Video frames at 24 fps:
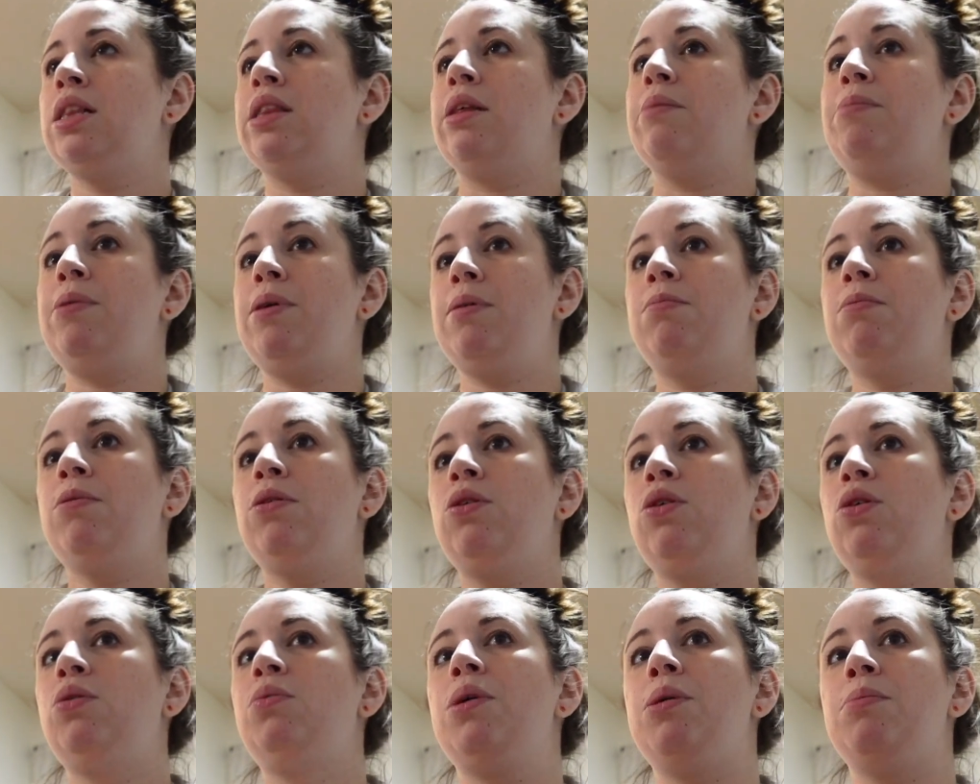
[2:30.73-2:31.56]
the
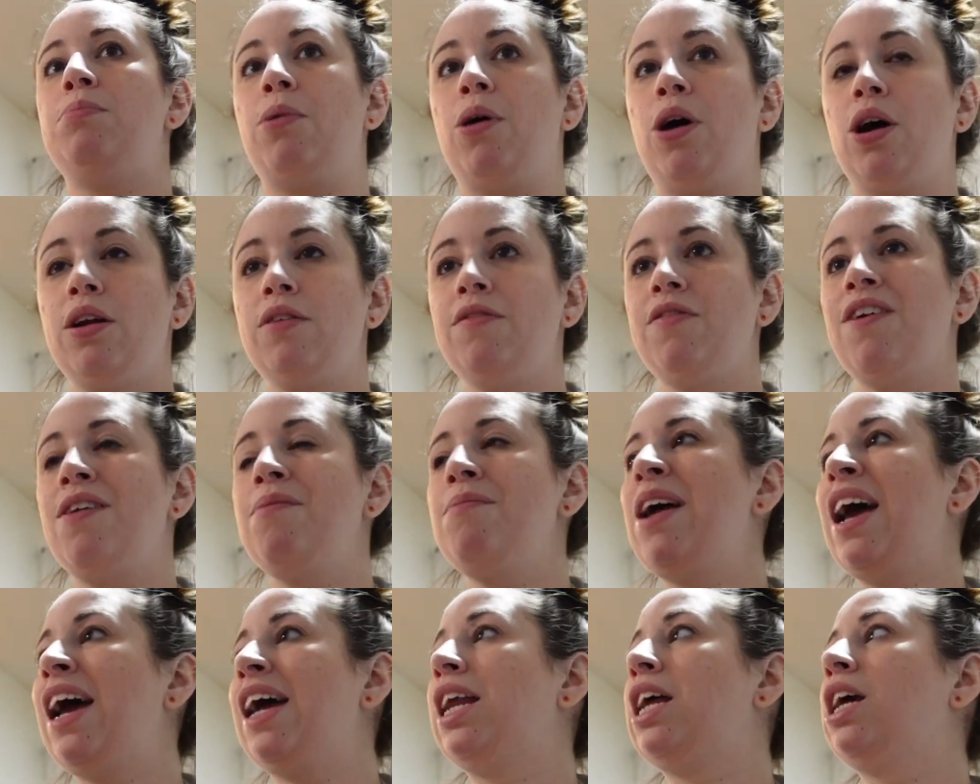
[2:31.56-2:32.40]
people who we bought it
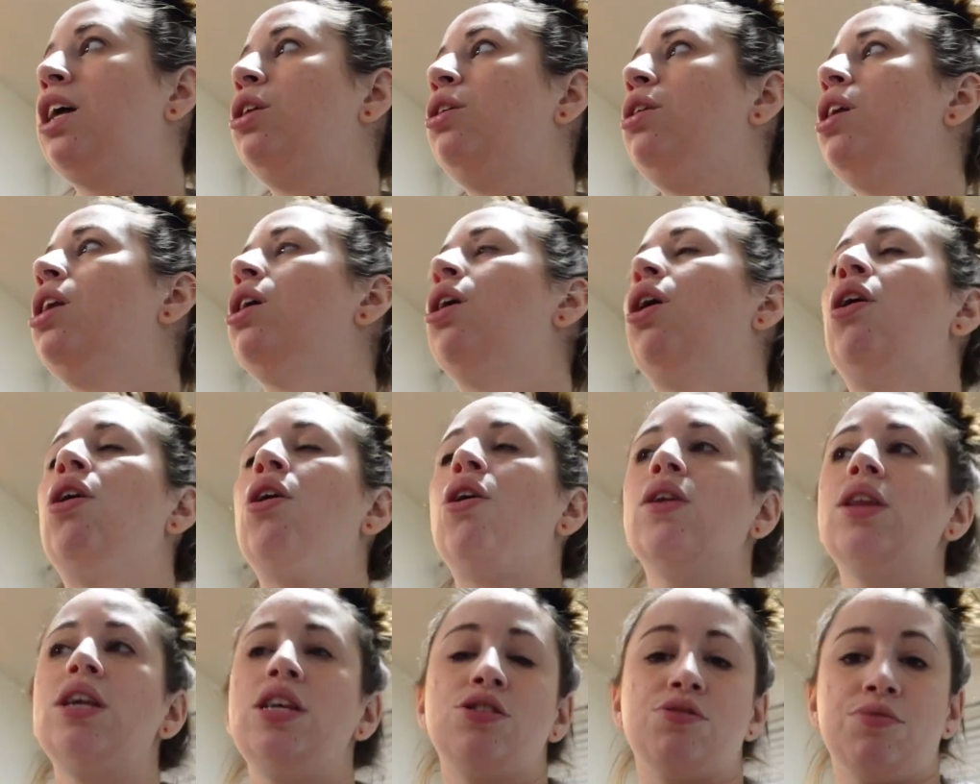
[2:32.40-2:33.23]
from had included
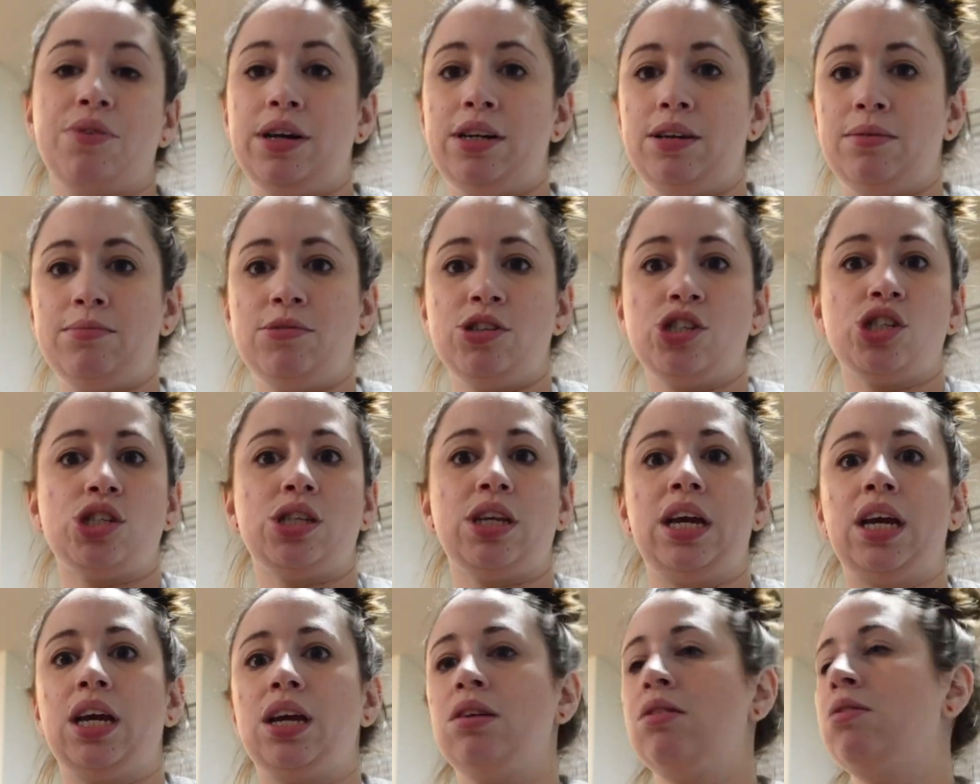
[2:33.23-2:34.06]
all these random just
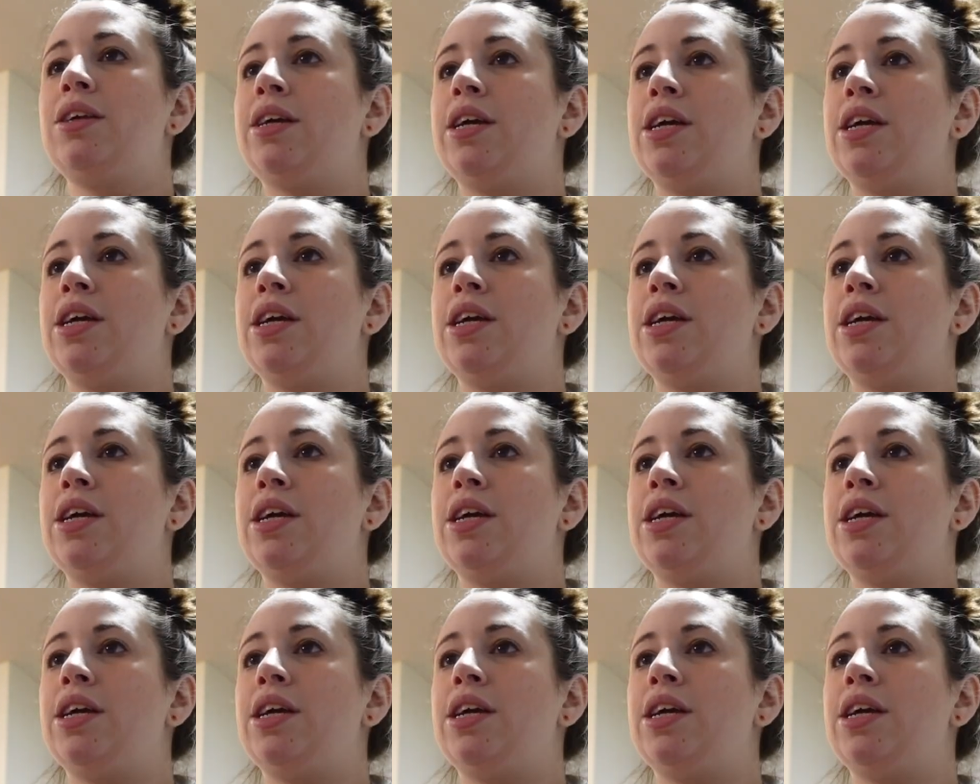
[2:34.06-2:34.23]
like